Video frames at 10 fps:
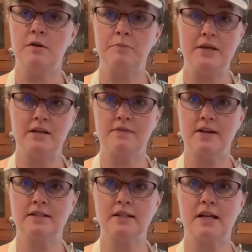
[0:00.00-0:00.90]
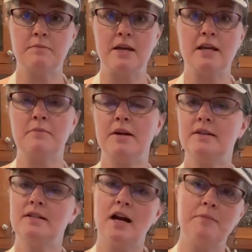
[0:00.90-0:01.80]
beet kvass that I make, and by the
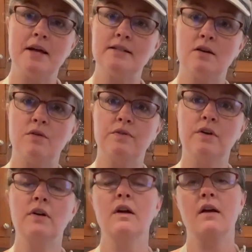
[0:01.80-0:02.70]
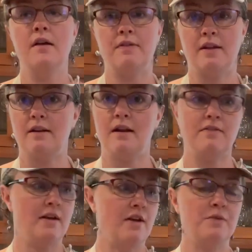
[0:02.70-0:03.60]
time that's over, then
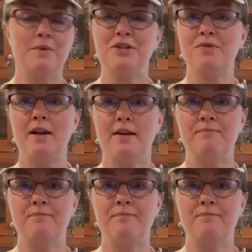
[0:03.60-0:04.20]
the other one is ready.